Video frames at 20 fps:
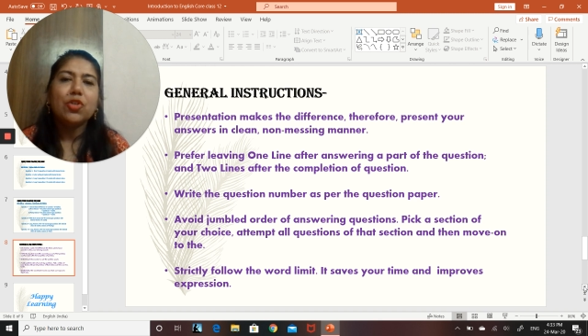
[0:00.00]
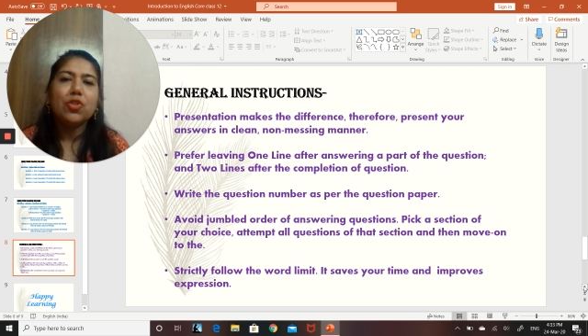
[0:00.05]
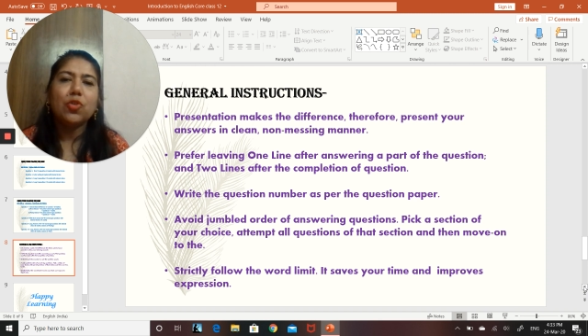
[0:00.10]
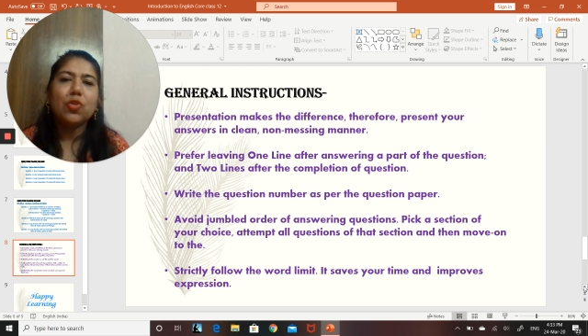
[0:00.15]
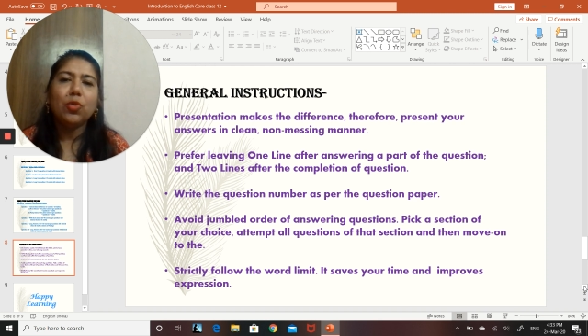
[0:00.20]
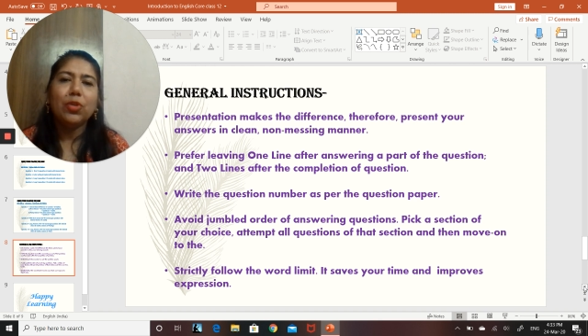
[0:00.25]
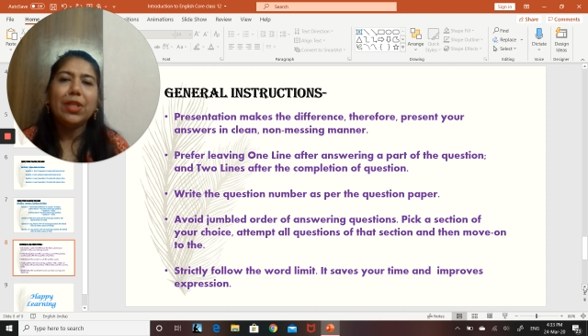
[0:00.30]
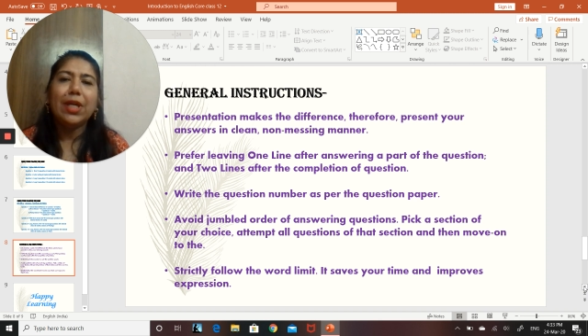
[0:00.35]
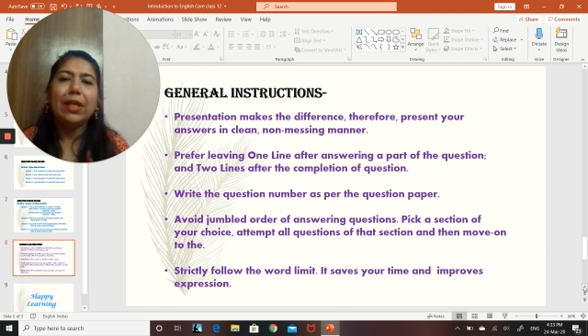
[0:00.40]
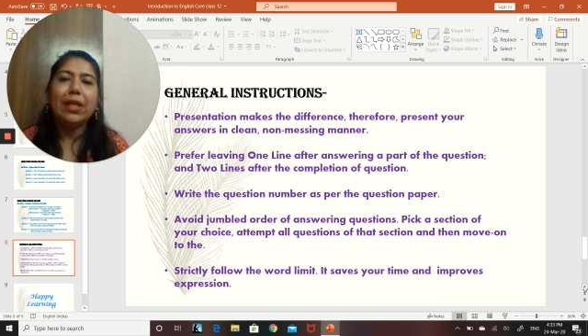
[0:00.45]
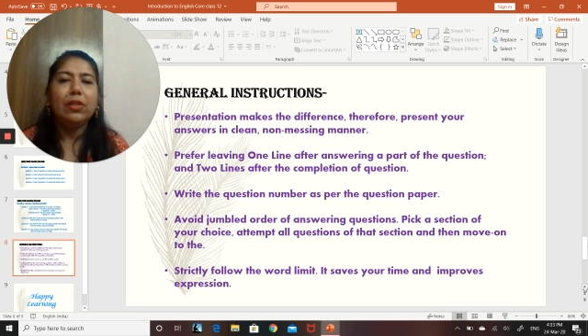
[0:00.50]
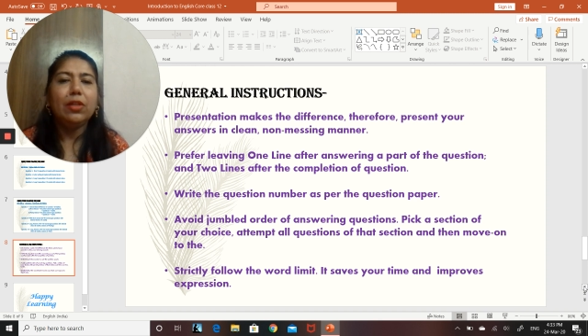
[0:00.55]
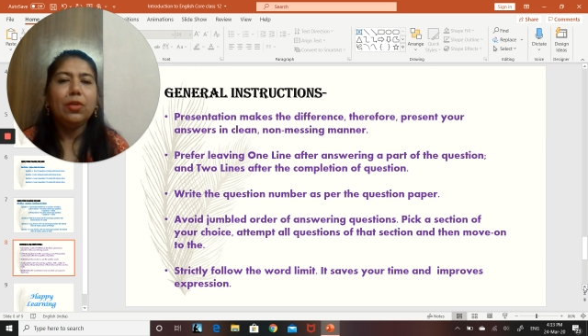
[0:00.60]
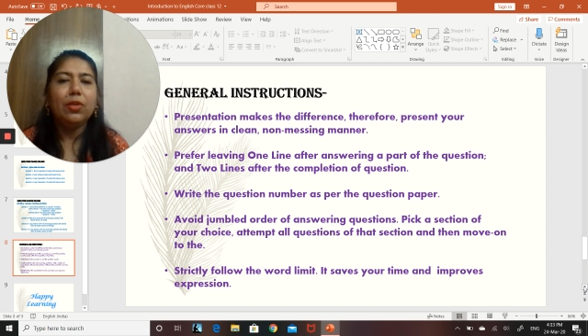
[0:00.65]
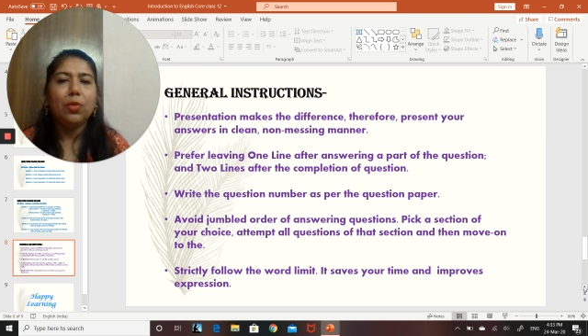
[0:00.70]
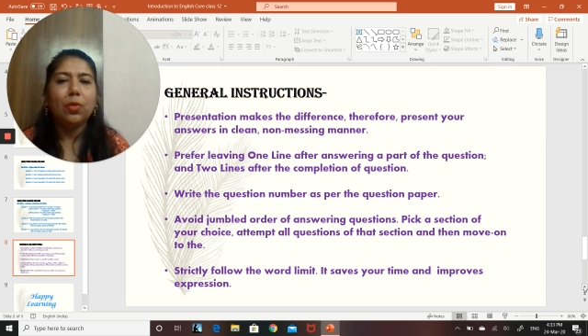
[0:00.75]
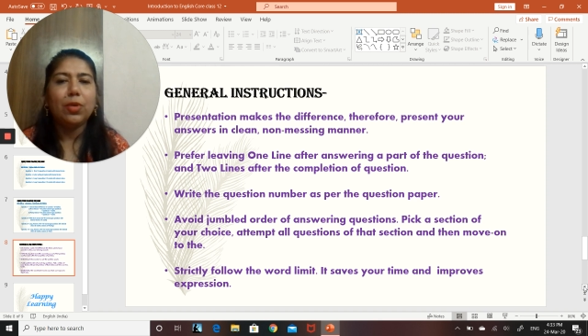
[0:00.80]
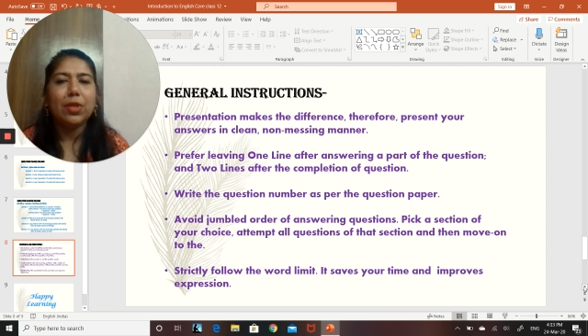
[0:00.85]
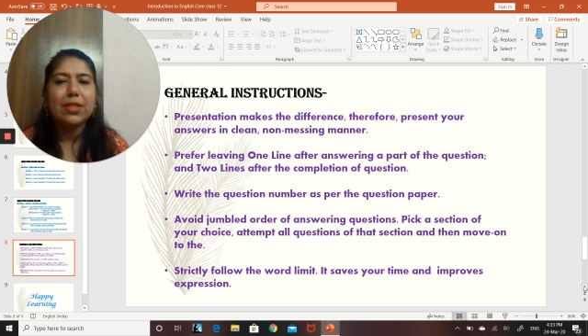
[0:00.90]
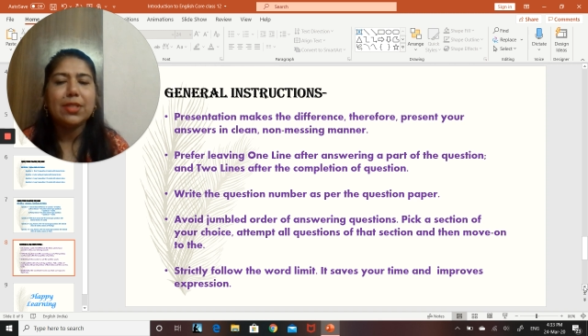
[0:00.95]
so that
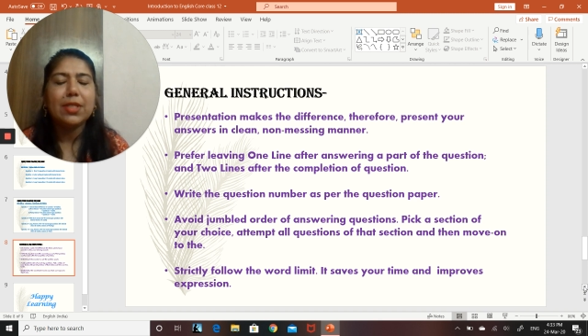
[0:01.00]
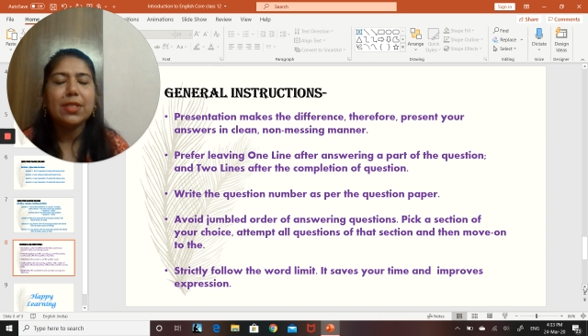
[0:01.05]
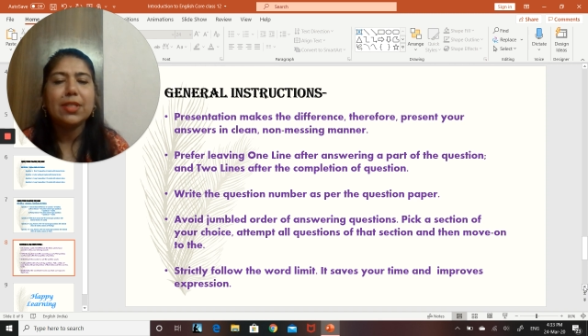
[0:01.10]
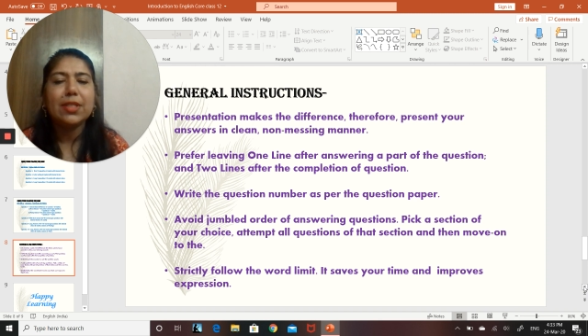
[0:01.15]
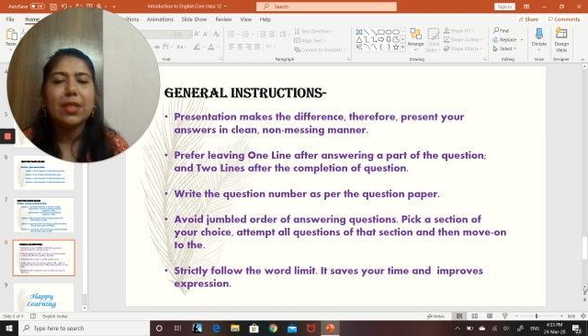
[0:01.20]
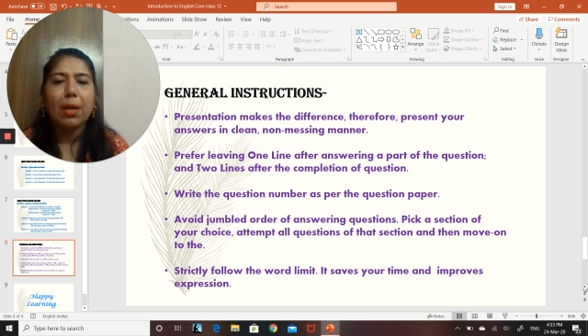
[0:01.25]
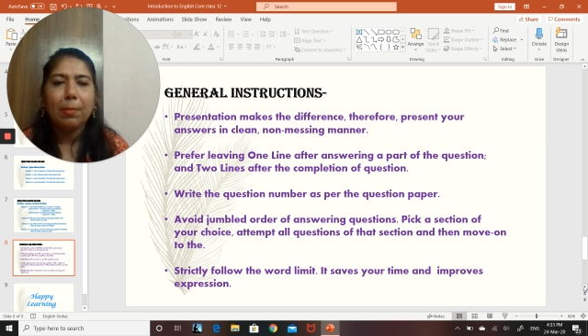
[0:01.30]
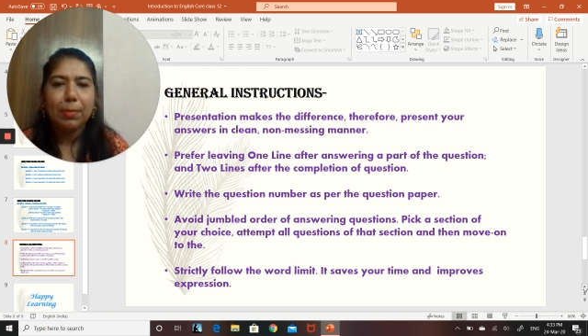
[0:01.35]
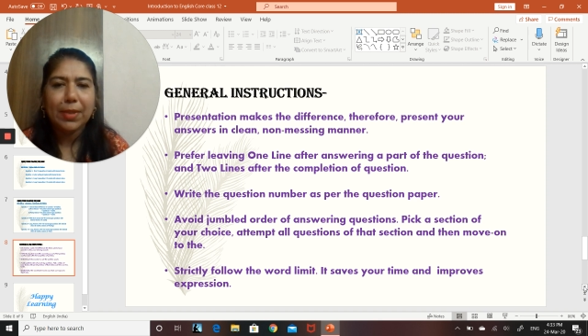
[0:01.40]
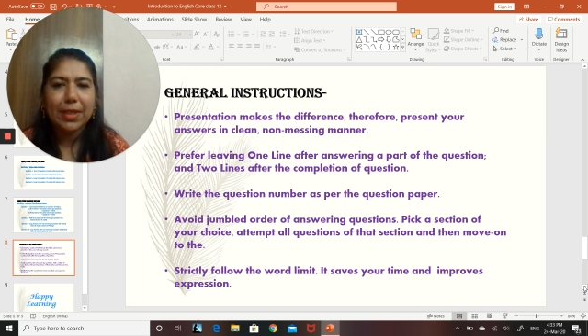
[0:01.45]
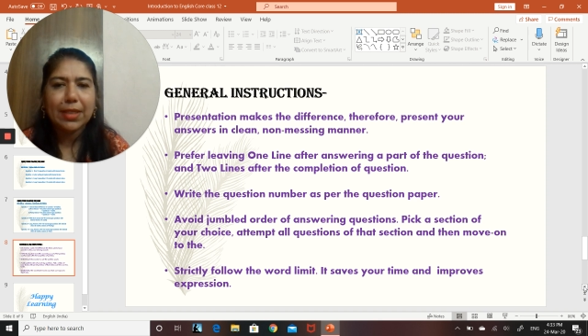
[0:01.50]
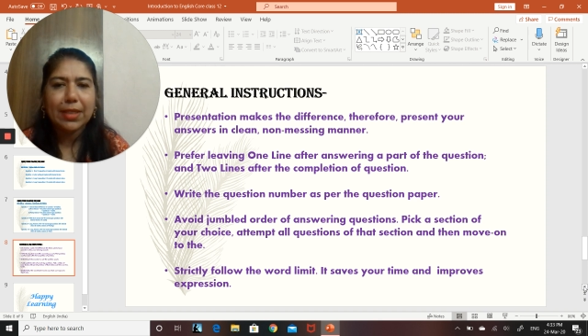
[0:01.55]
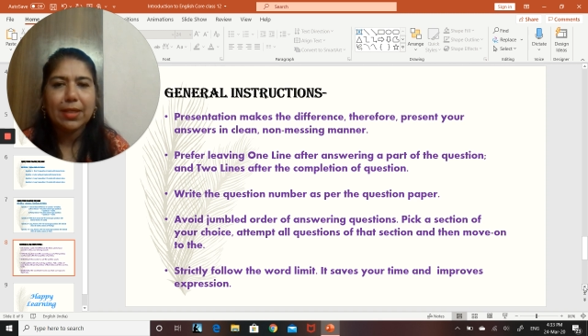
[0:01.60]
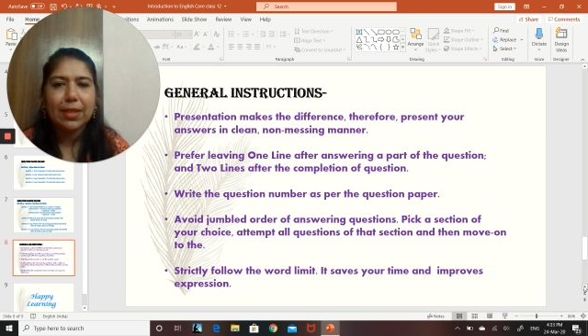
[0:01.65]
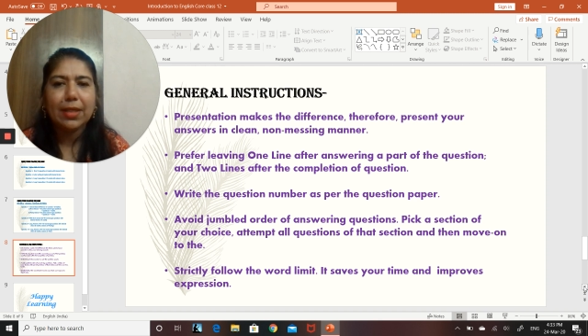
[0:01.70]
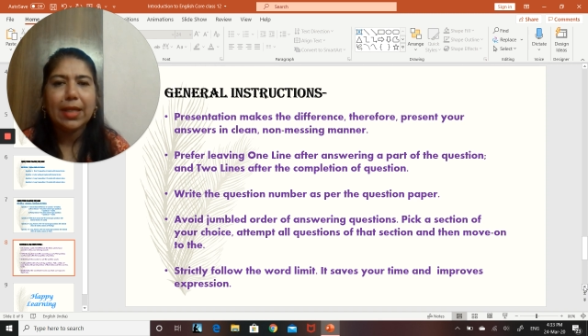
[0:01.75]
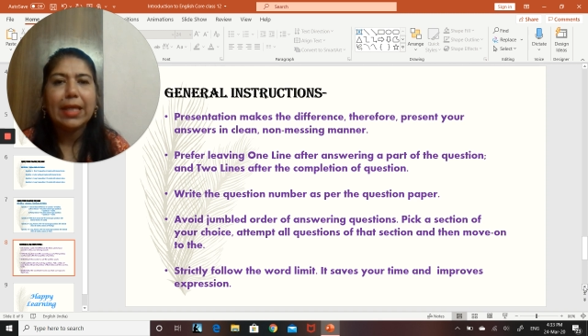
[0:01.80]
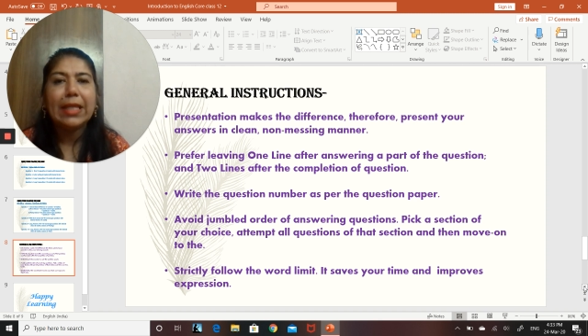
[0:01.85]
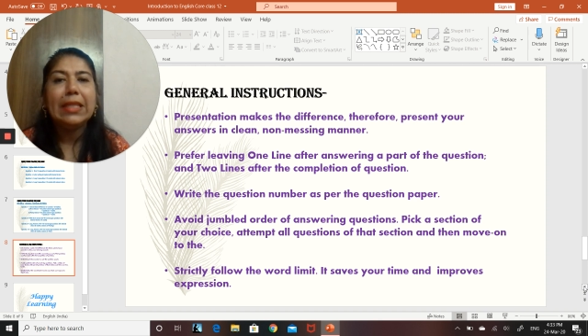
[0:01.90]
the notice is completed